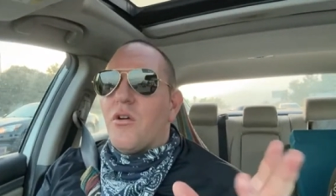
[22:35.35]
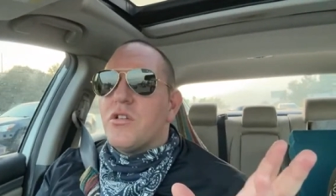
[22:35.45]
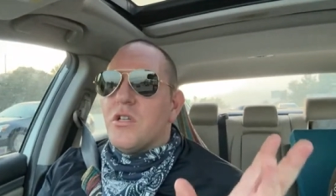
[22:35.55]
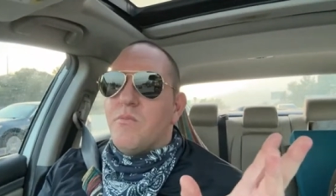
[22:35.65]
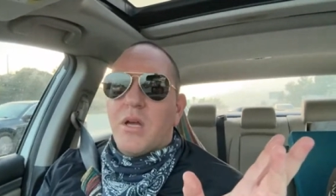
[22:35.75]
or
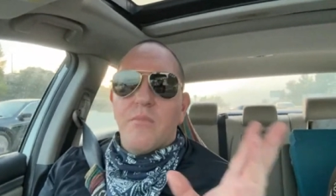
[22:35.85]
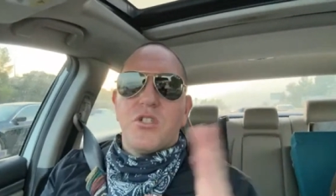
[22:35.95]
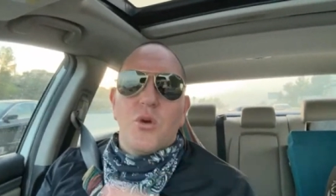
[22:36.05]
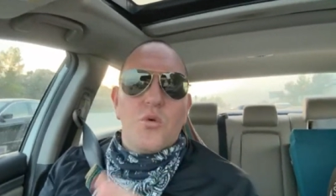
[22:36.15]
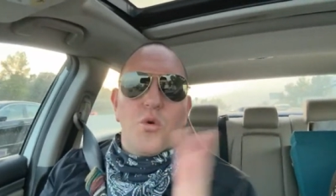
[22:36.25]
has it become
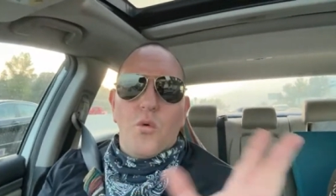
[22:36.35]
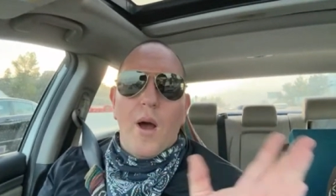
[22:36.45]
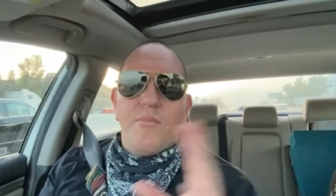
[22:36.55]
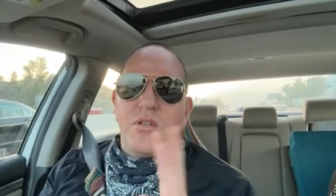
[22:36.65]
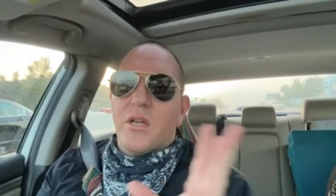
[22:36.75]
so
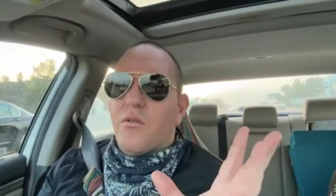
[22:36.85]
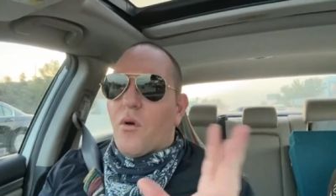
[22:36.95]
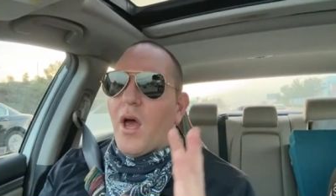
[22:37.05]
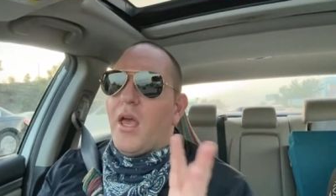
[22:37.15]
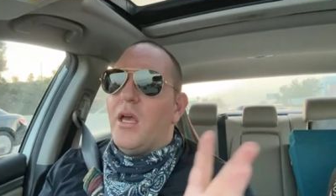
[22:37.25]
corrupted,
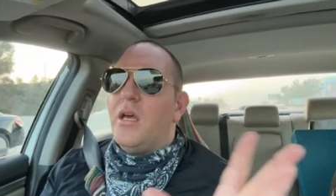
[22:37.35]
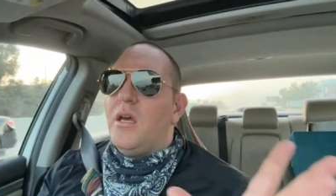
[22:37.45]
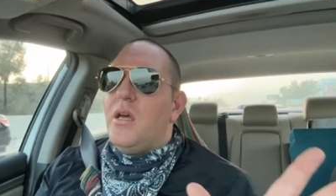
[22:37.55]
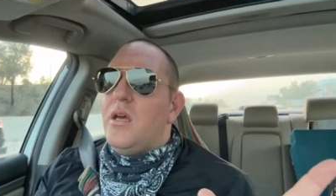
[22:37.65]
right?